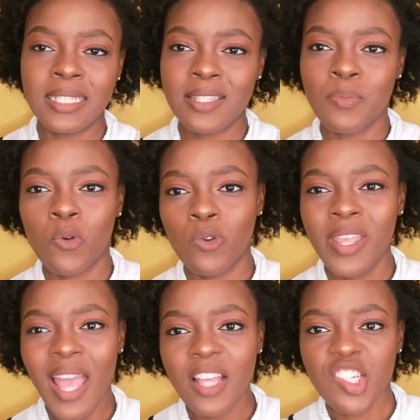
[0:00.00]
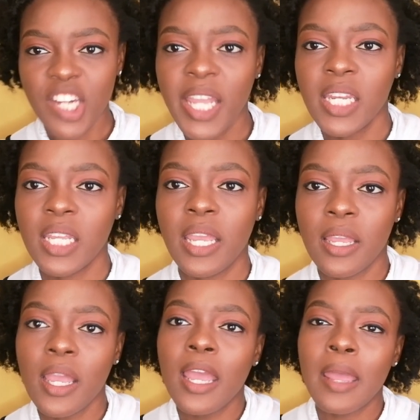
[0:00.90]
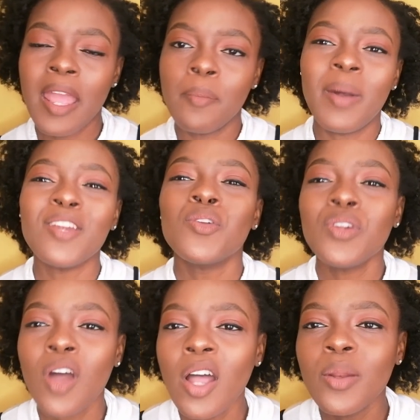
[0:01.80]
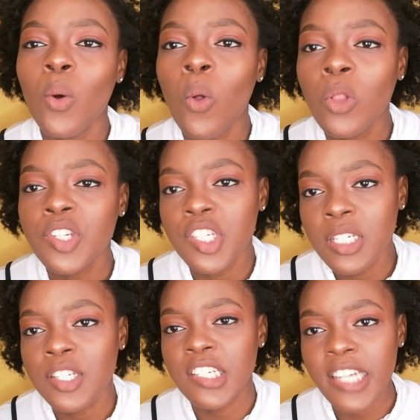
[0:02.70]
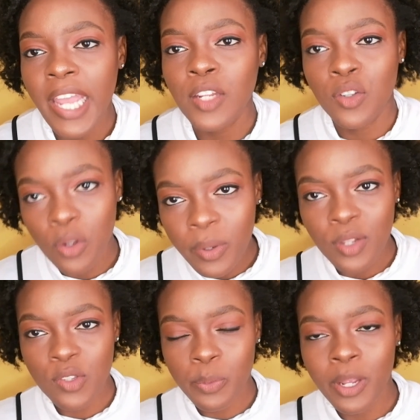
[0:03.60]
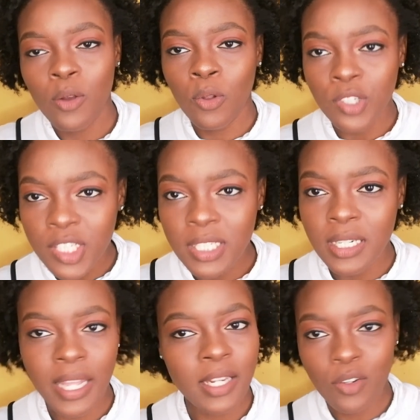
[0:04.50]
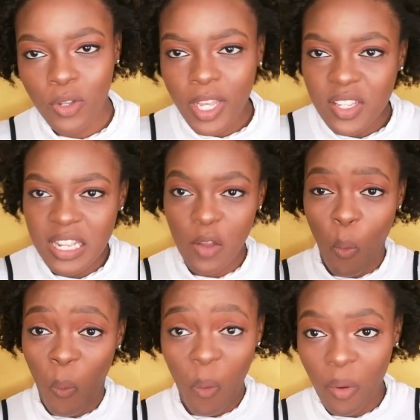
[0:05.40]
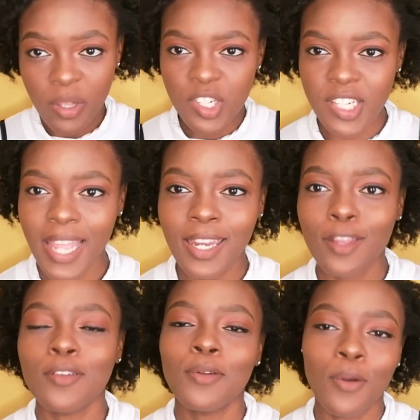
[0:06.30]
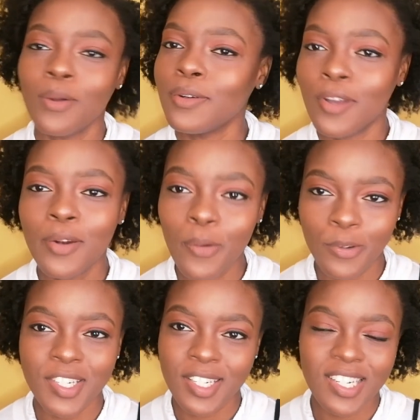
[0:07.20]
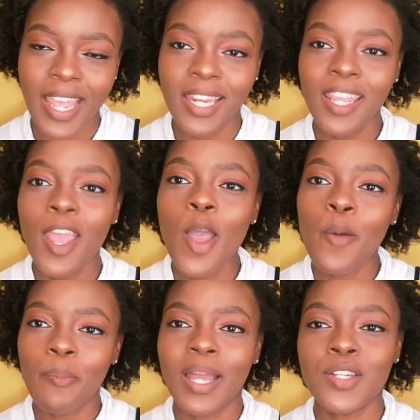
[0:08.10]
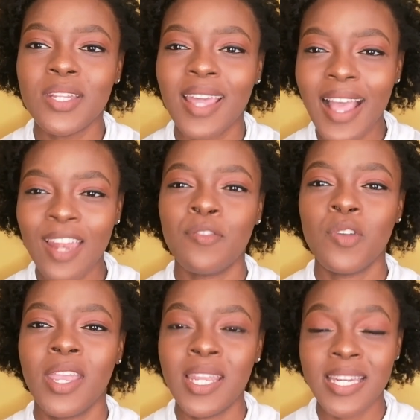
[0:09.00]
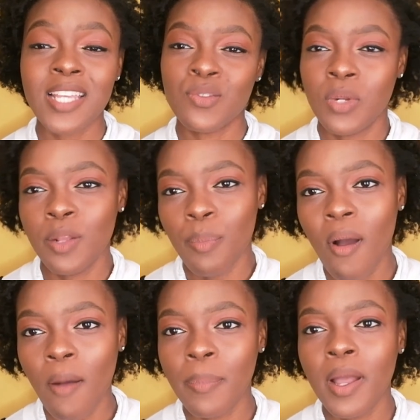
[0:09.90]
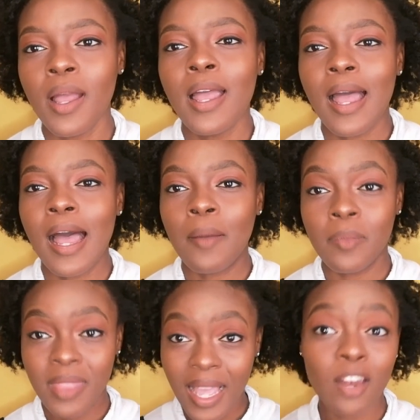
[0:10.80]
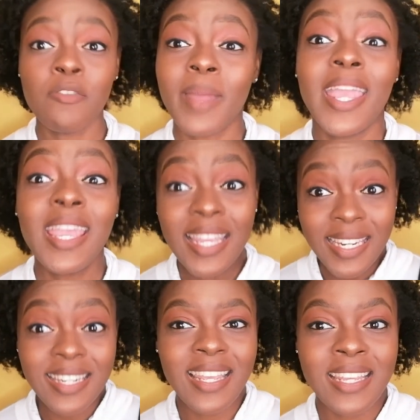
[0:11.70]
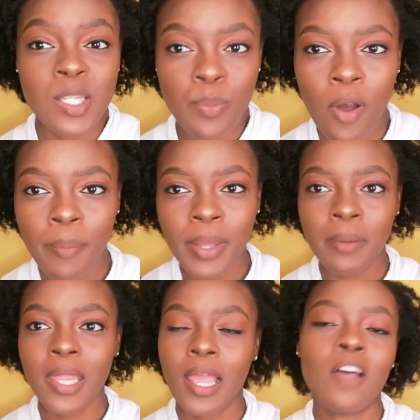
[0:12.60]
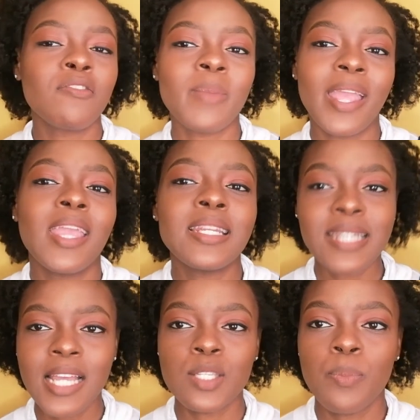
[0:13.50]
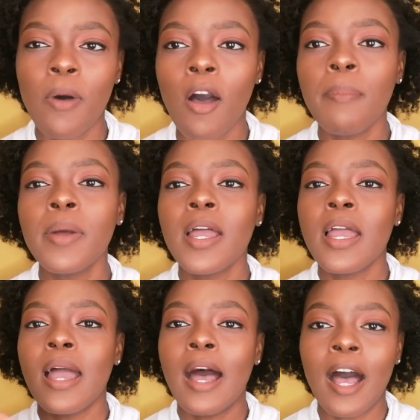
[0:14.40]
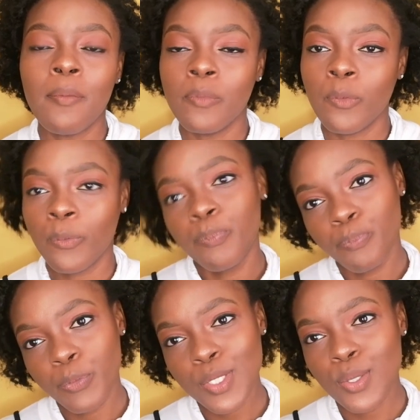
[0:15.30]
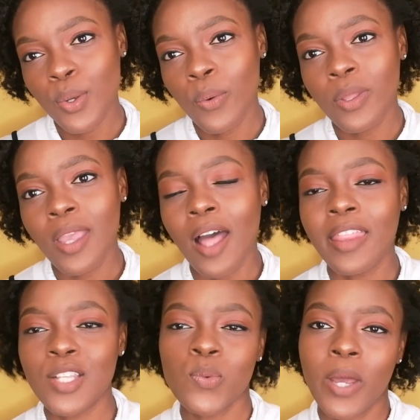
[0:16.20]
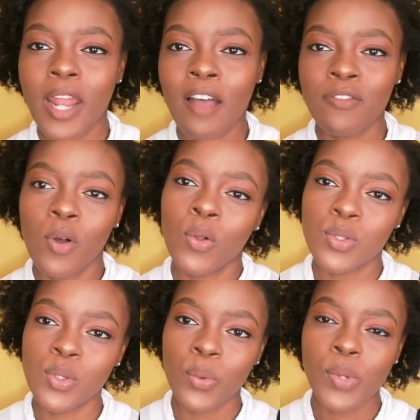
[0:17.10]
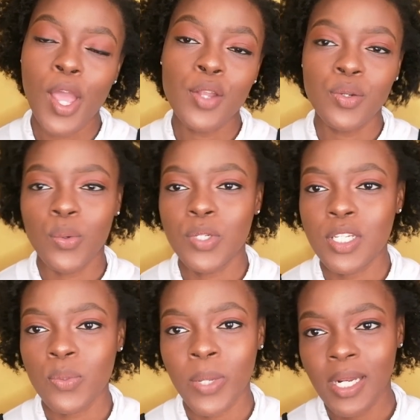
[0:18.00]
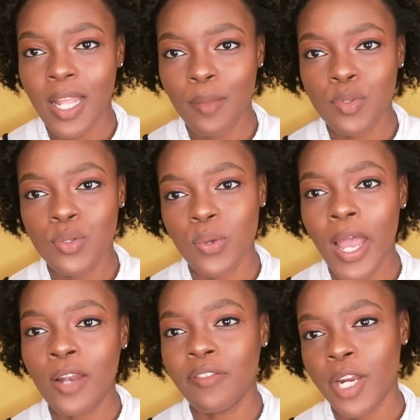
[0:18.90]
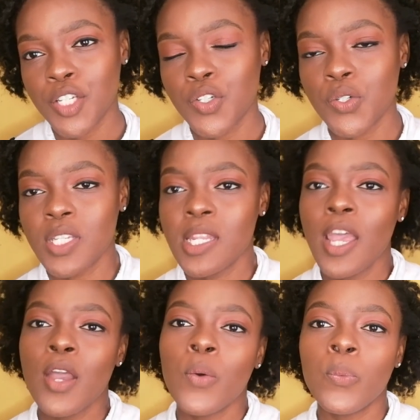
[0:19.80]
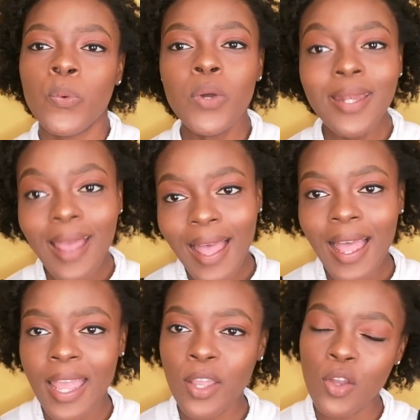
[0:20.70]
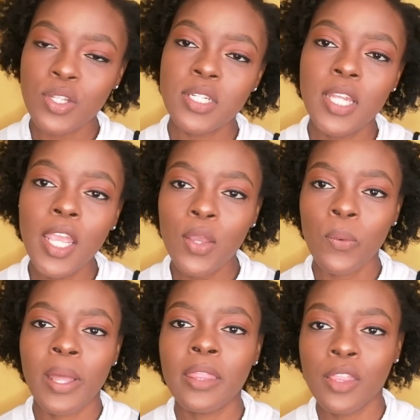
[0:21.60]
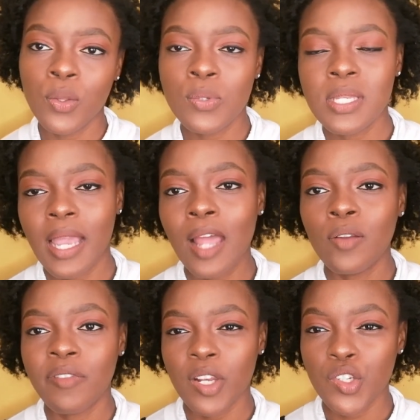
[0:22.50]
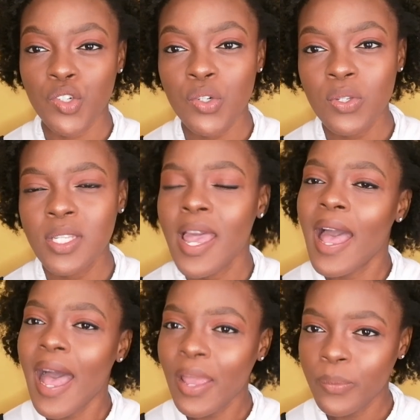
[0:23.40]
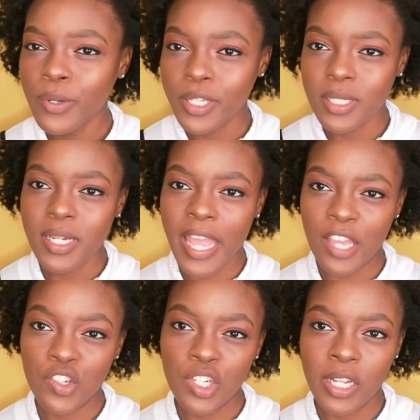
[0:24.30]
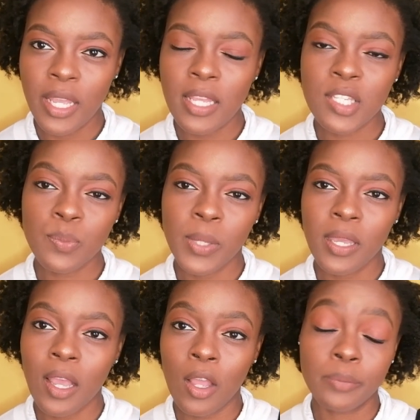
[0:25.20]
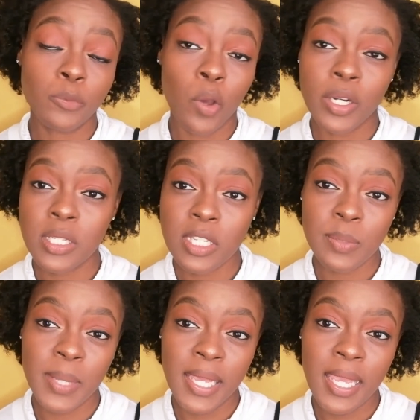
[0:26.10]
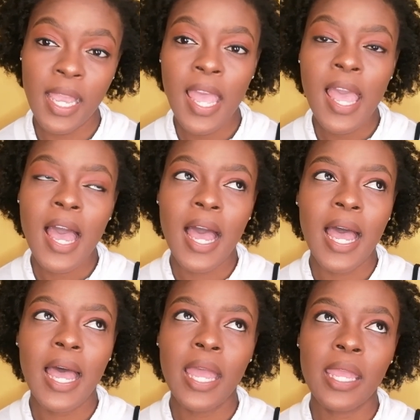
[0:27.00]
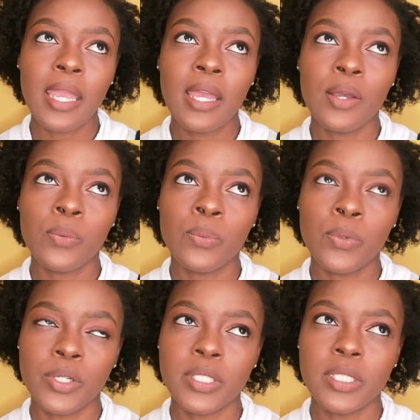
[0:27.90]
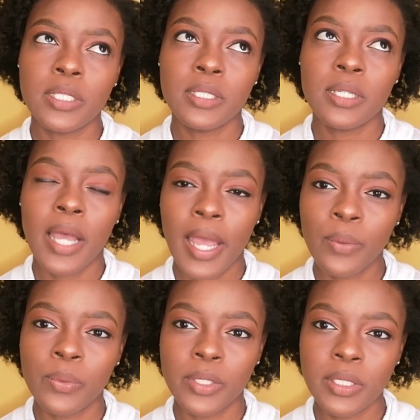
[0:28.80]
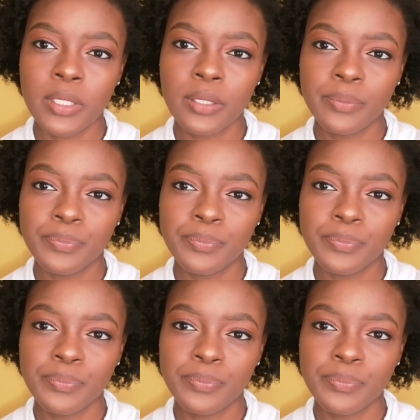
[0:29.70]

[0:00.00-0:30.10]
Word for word: it's more, yeah, shiny. And but not all sheen shiny. You know when you spray all sheen and your hair is like shine no not all shine shiny but the color of your hair does really pop um the color of my hair is popping the color of my hair does pop um so yeah that's what i've also noticed when it comes to aloe vera juice would i continue with using aloe vera juice i would actually speak uh, honestly speaking i would i would